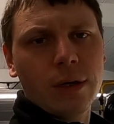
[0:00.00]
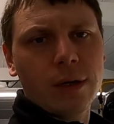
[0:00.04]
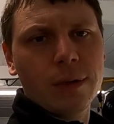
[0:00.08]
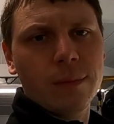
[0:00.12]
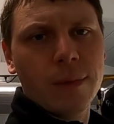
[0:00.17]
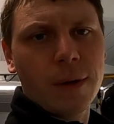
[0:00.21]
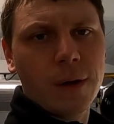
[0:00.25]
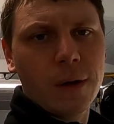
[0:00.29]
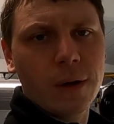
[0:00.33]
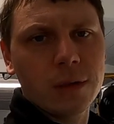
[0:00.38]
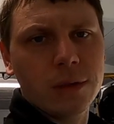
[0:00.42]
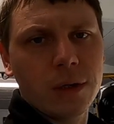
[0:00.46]
on a
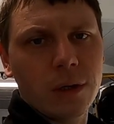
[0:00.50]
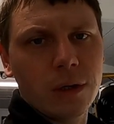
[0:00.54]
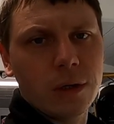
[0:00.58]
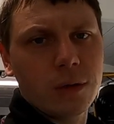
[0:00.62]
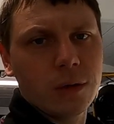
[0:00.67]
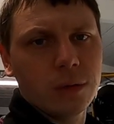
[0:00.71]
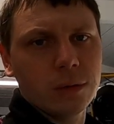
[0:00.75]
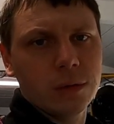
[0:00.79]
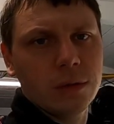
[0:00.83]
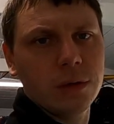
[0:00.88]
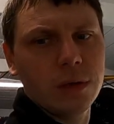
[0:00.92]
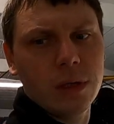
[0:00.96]

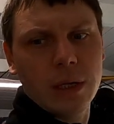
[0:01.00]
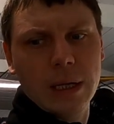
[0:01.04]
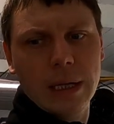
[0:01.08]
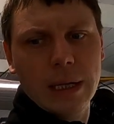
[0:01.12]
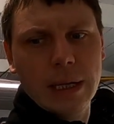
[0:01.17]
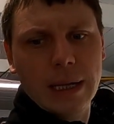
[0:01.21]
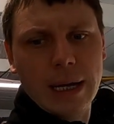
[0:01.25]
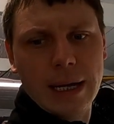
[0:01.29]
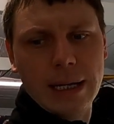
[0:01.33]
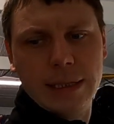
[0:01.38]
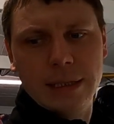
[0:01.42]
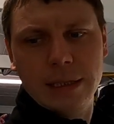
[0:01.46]
Motorcycle's
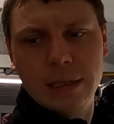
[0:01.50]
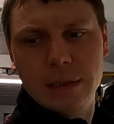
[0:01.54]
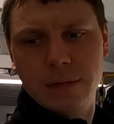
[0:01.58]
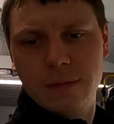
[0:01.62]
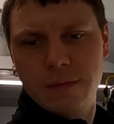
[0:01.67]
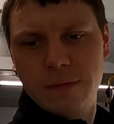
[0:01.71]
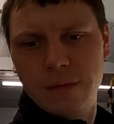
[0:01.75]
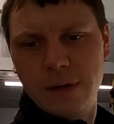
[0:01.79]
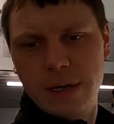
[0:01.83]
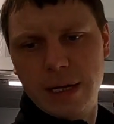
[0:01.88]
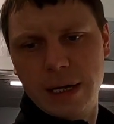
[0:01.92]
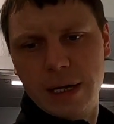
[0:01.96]
latest
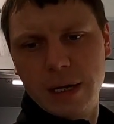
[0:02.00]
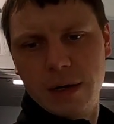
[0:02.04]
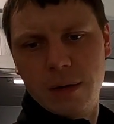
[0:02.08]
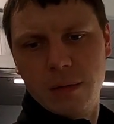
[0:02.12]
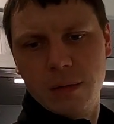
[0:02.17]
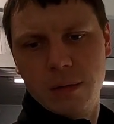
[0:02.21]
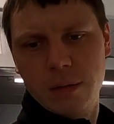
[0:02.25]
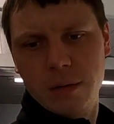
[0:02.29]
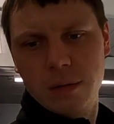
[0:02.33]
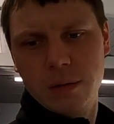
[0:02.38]
video.